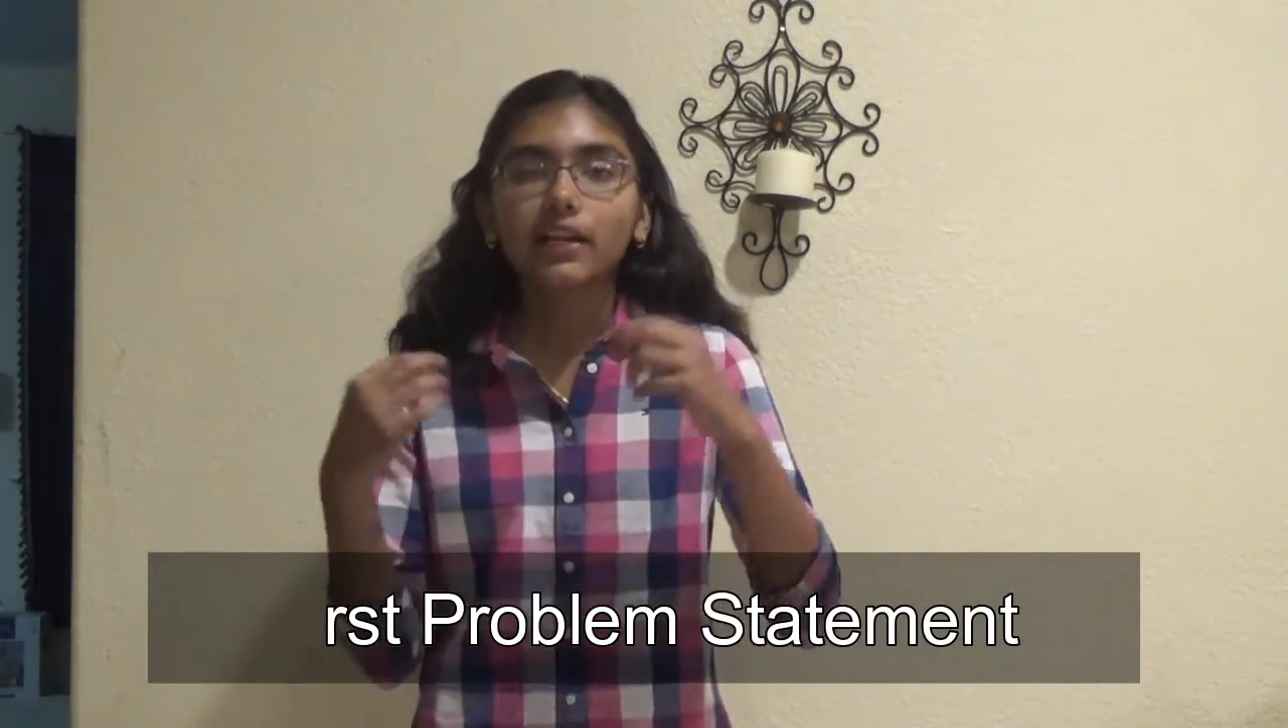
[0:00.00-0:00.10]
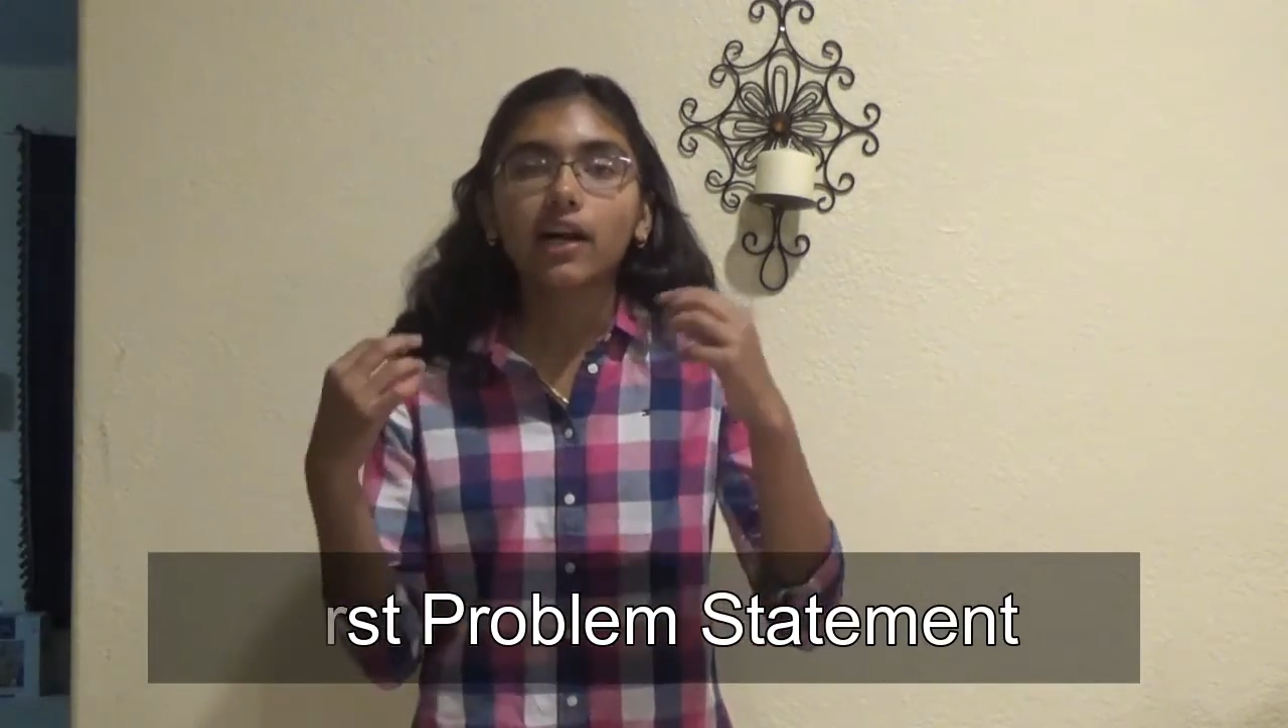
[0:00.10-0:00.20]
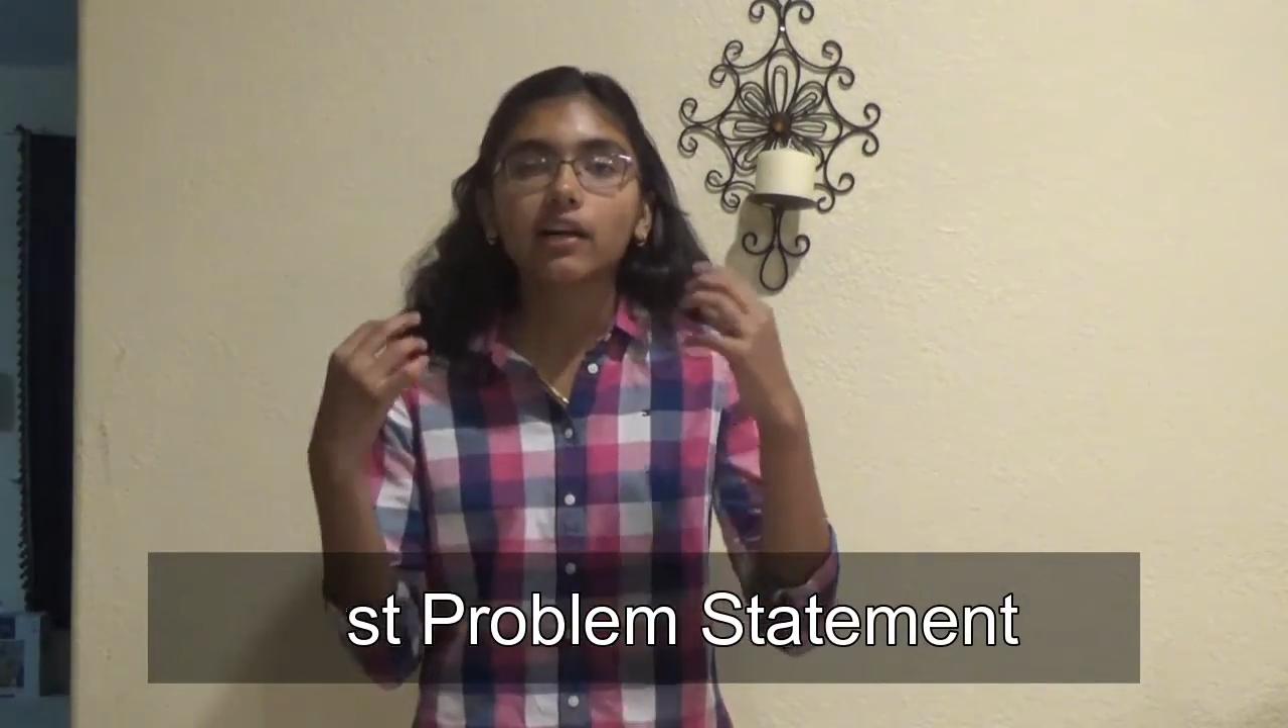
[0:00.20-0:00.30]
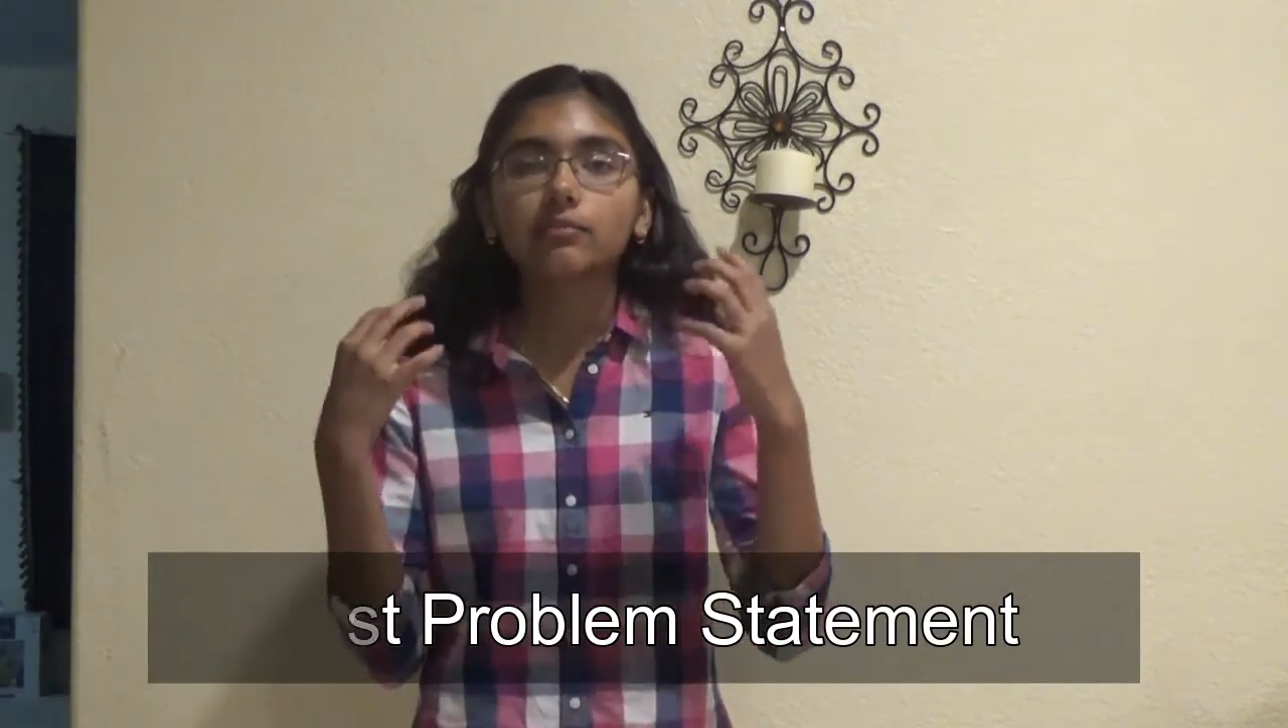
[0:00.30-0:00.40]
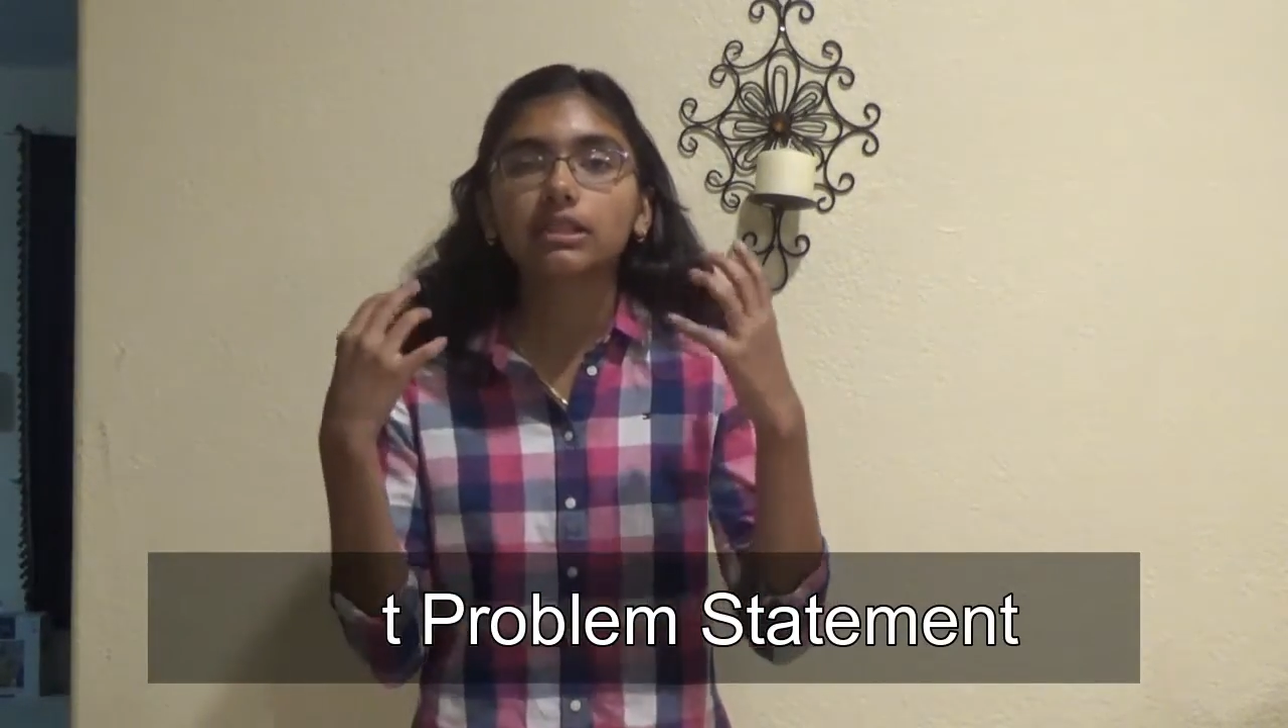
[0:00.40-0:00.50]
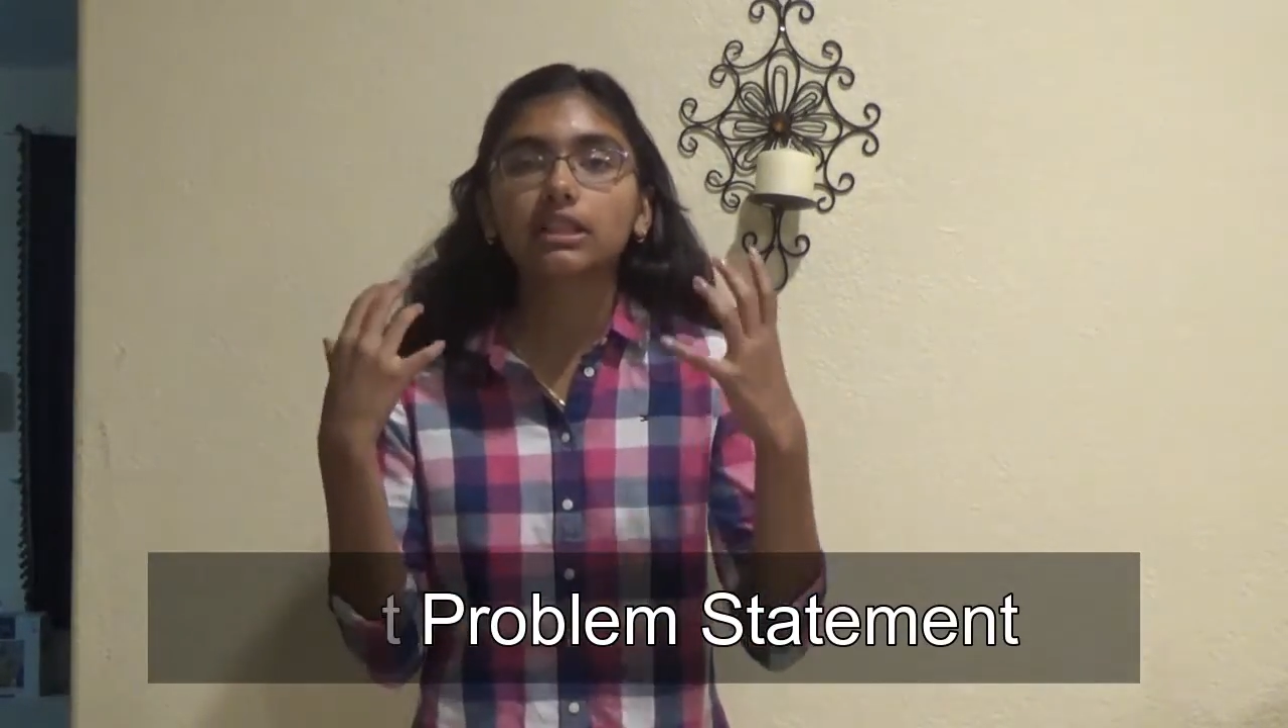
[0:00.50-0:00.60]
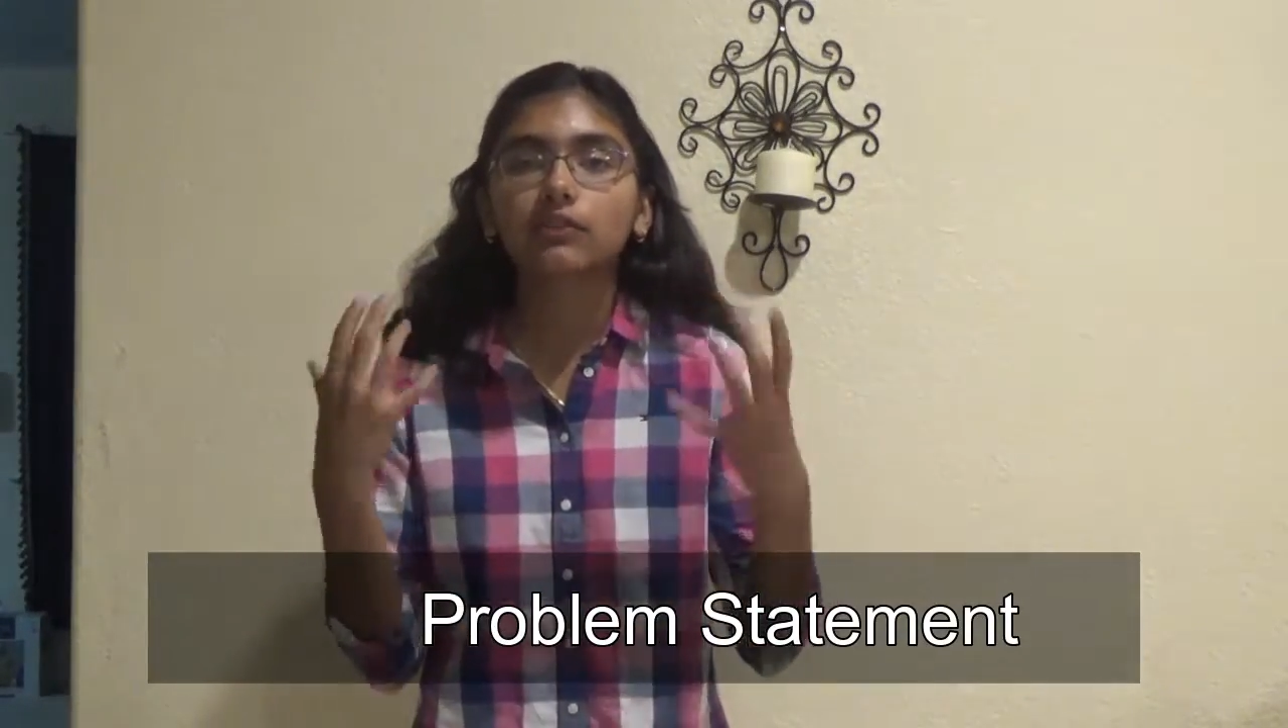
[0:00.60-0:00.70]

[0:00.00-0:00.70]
not completely